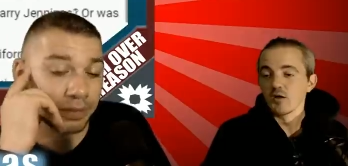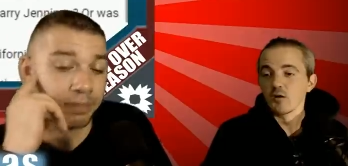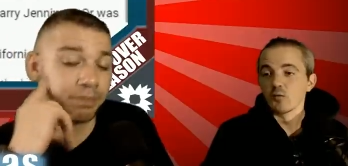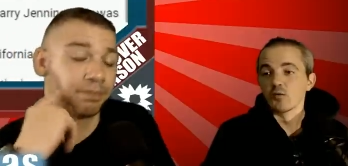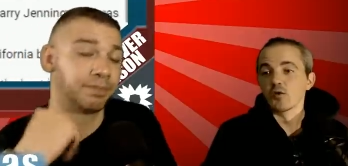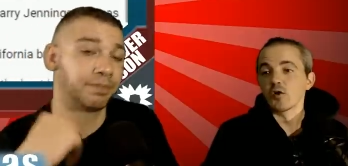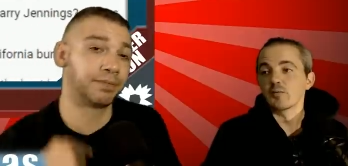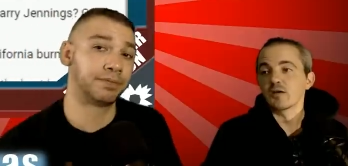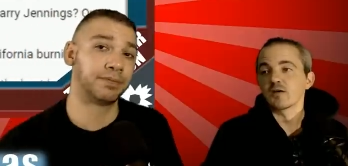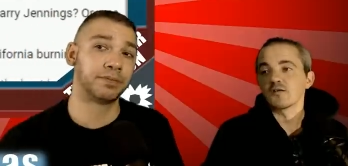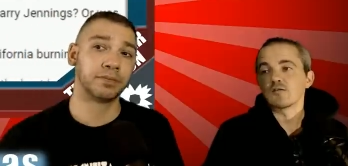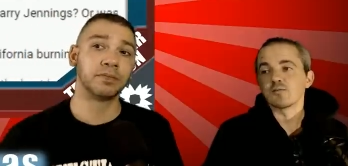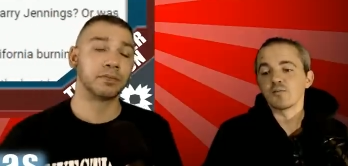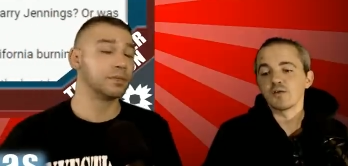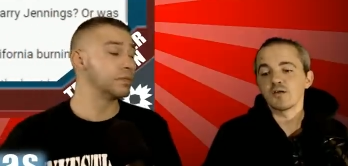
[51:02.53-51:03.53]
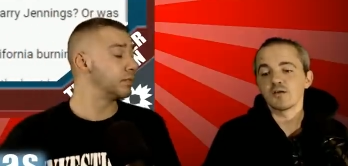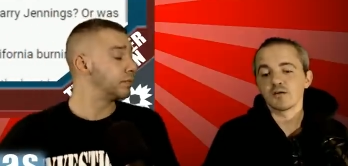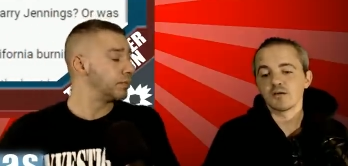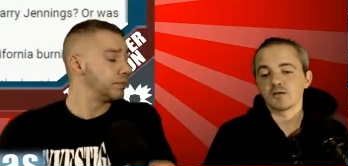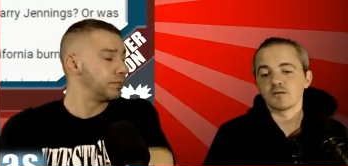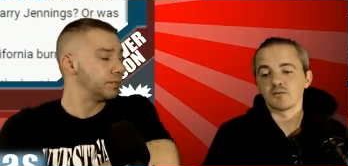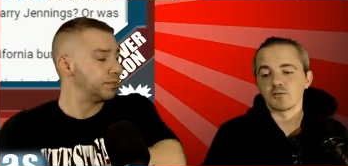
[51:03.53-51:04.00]
Speaker 1: Well, no, because we uh,
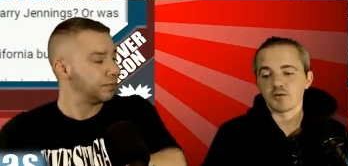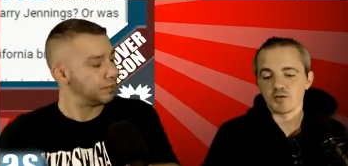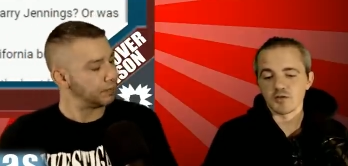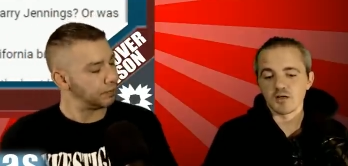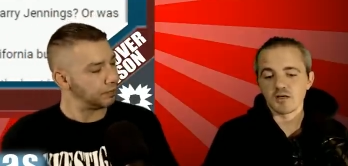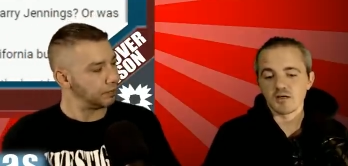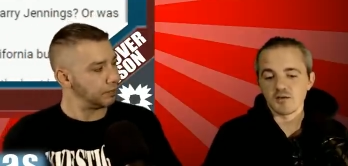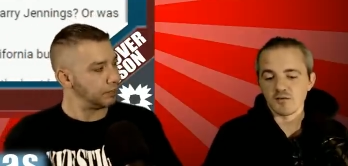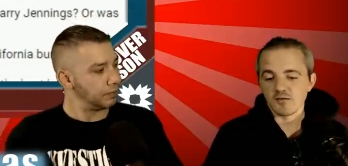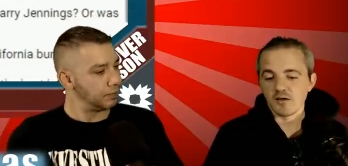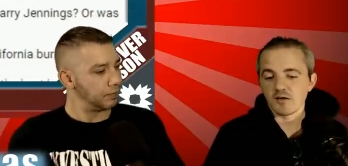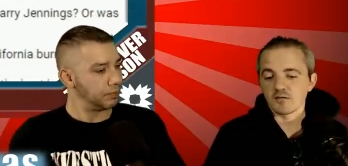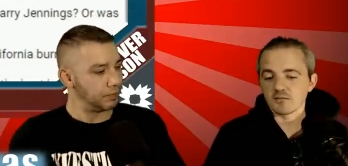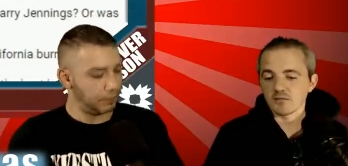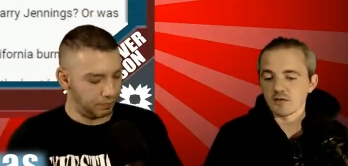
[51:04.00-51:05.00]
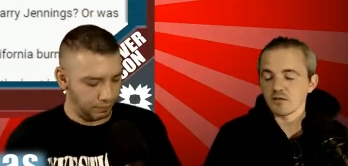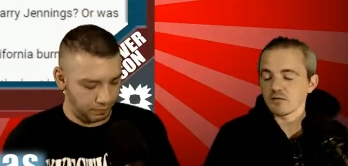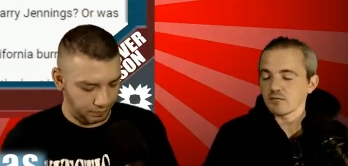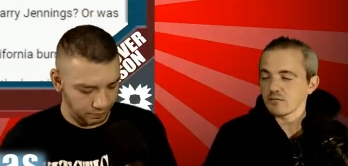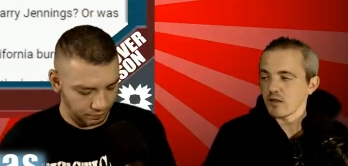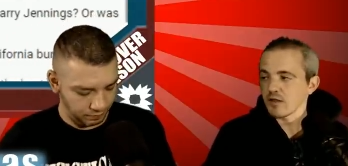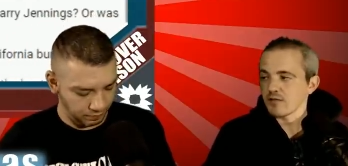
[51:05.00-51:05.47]
we're trying to get this out like
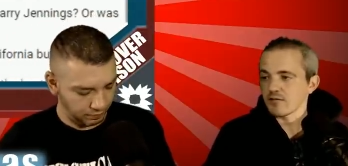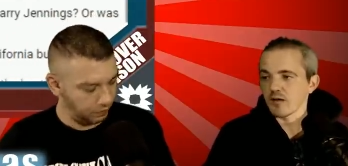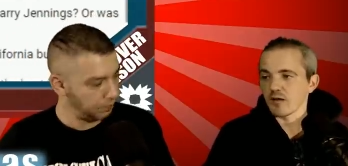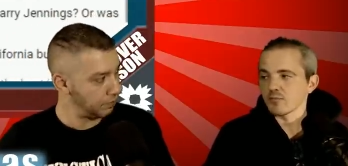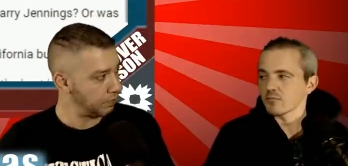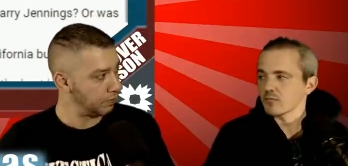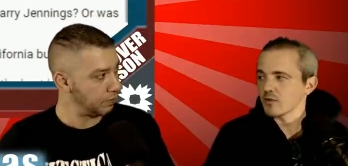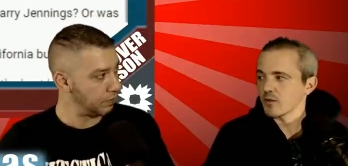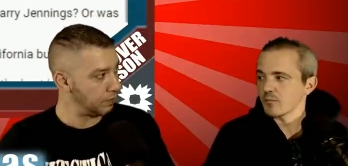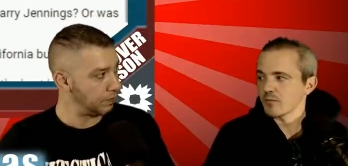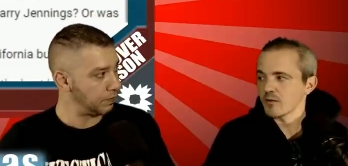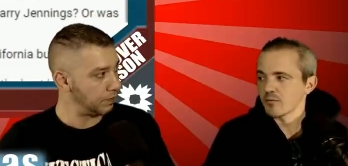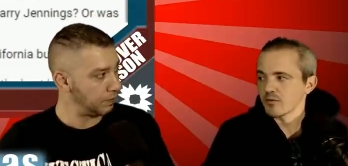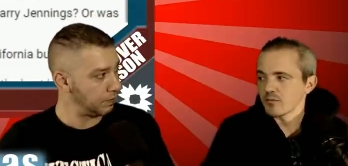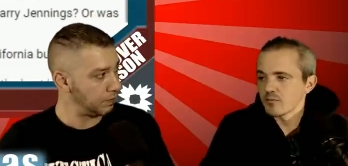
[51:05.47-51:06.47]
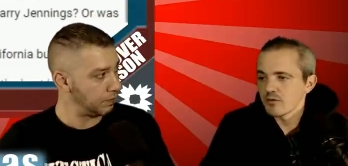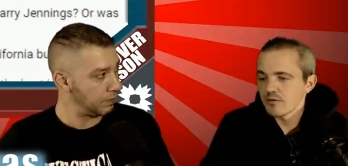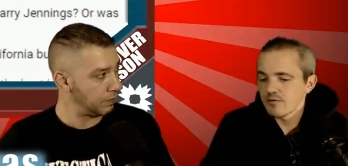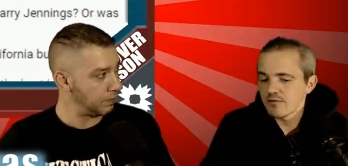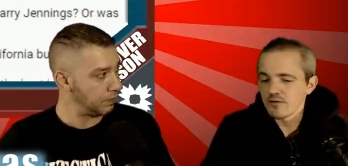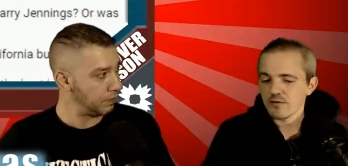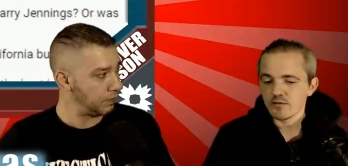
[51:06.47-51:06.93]
ASAP. We got people that want to see
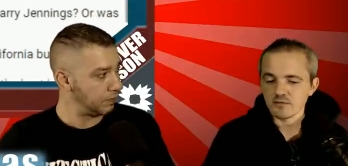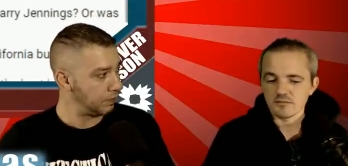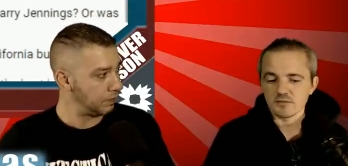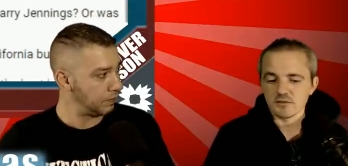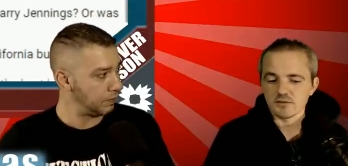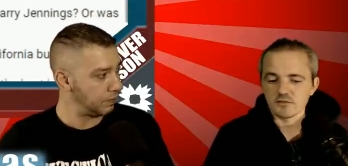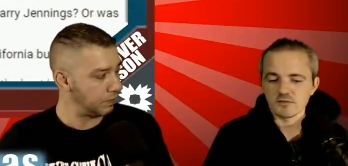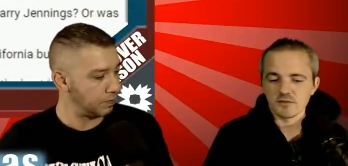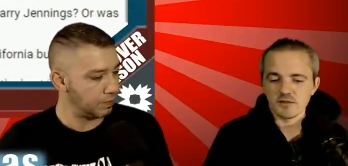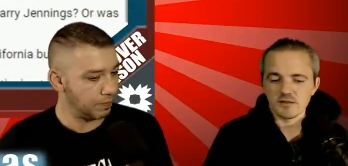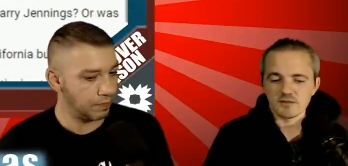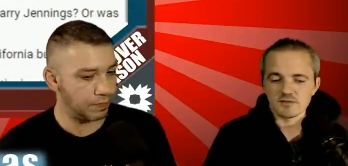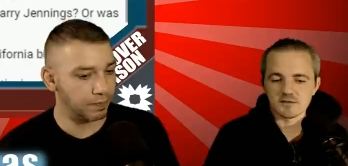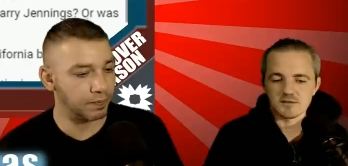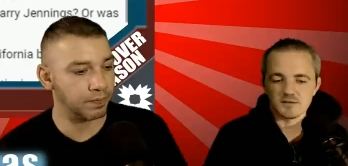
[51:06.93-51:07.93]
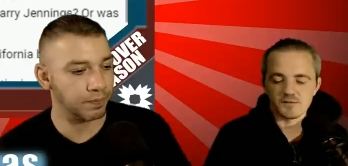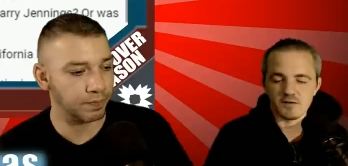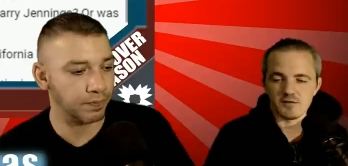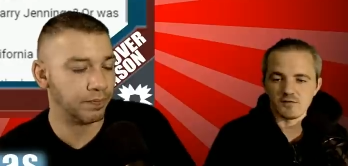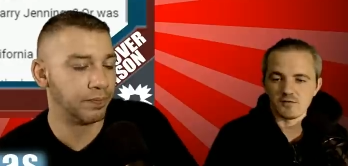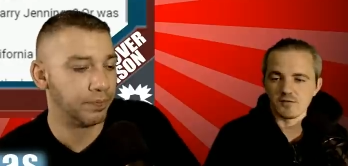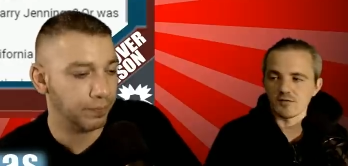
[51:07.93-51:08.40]
it. You know, we got uh,
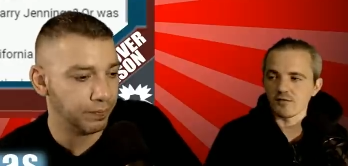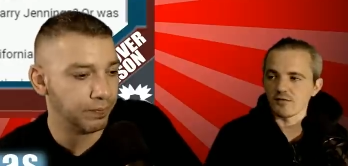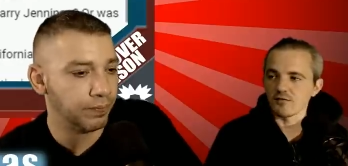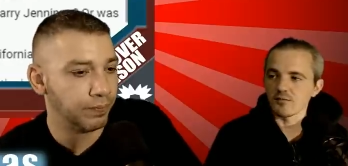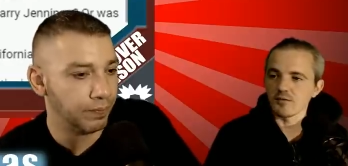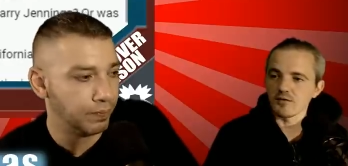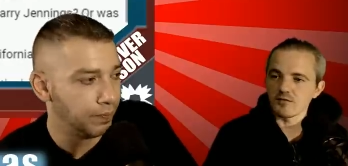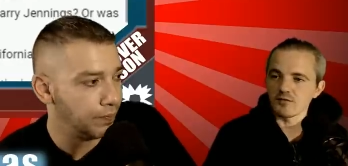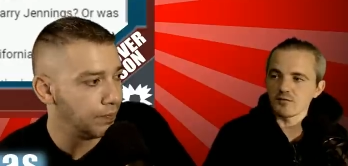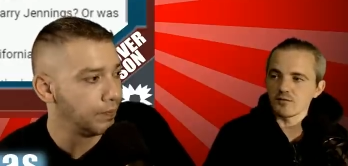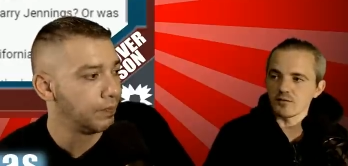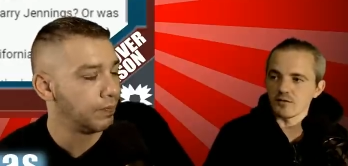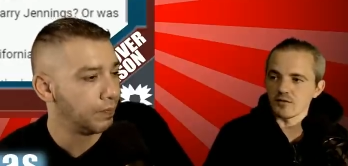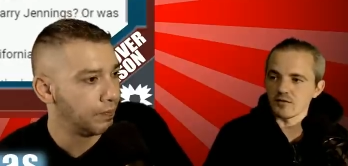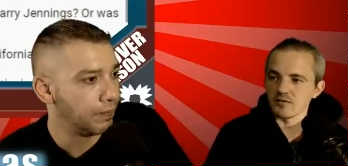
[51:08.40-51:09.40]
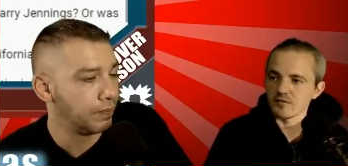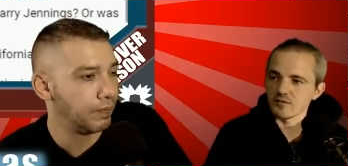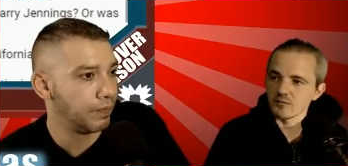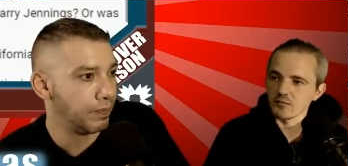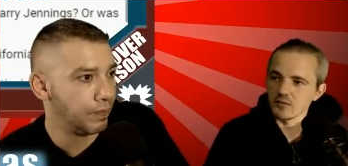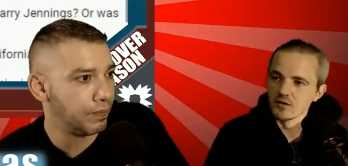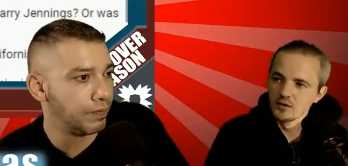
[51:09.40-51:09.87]
festivals to submit to to, and there's some
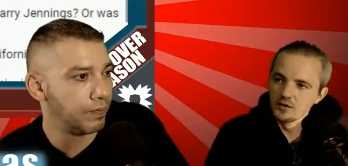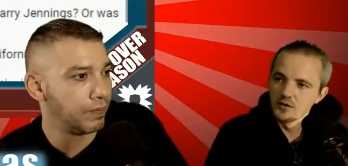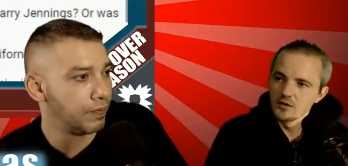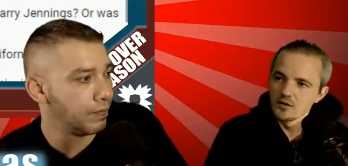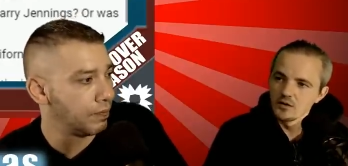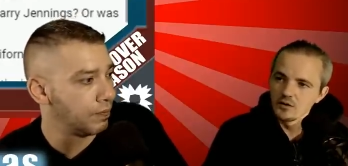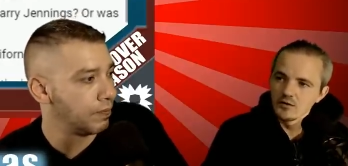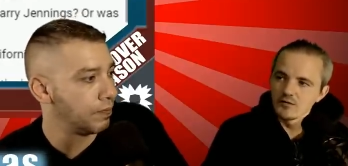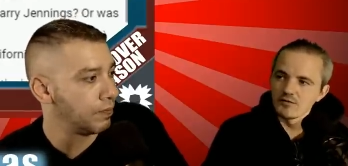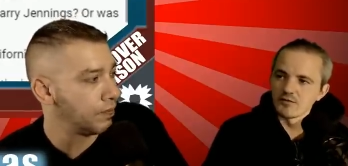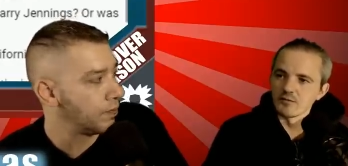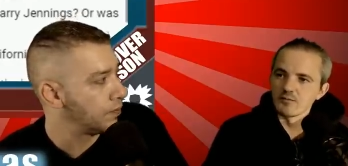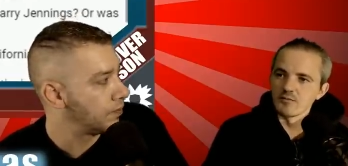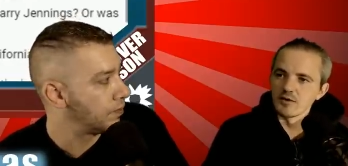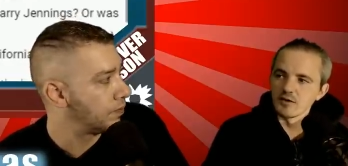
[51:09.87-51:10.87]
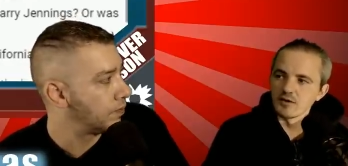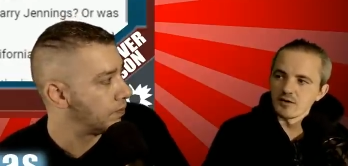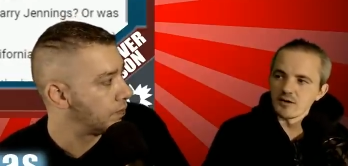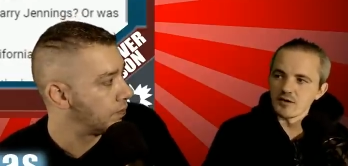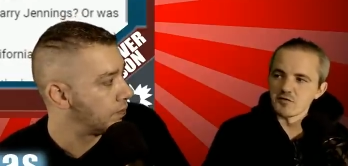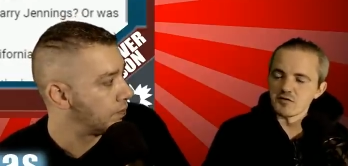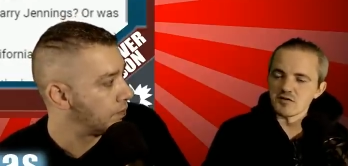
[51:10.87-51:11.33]
some uh,
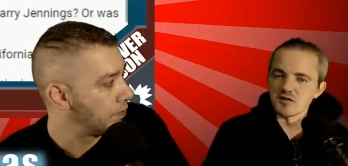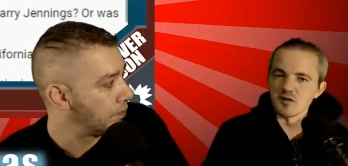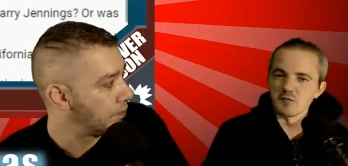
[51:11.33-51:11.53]
interesting